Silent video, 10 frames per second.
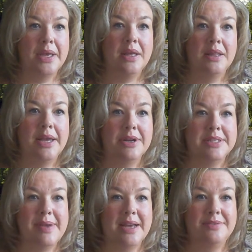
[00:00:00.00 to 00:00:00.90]
Lion Chris,
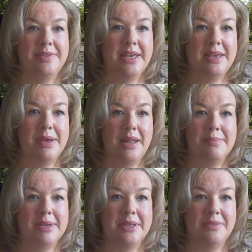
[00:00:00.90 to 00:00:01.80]
I'm actively
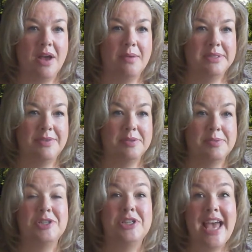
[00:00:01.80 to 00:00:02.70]
emailing myself copies of all the
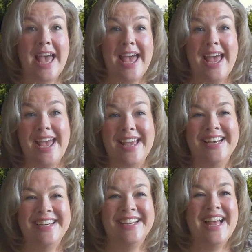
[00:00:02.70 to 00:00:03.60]
spreadsheets. Yay!
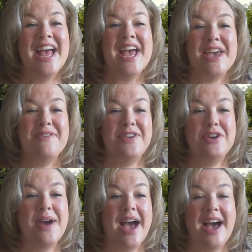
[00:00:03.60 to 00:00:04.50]
If
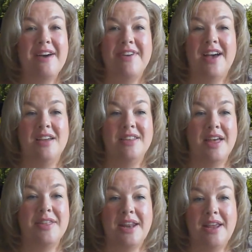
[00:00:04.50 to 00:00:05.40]
you have
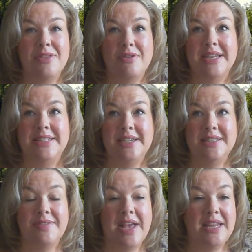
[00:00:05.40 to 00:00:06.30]
any other
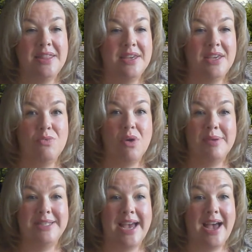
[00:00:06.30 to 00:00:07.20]
ideas of anything you want
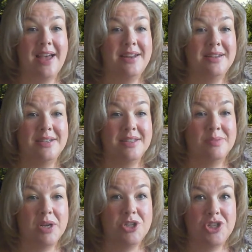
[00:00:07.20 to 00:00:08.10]
me to add to the
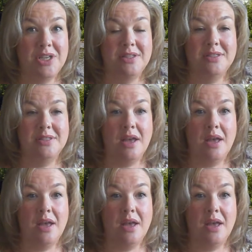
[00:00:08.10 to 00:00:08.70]
spreadsheets,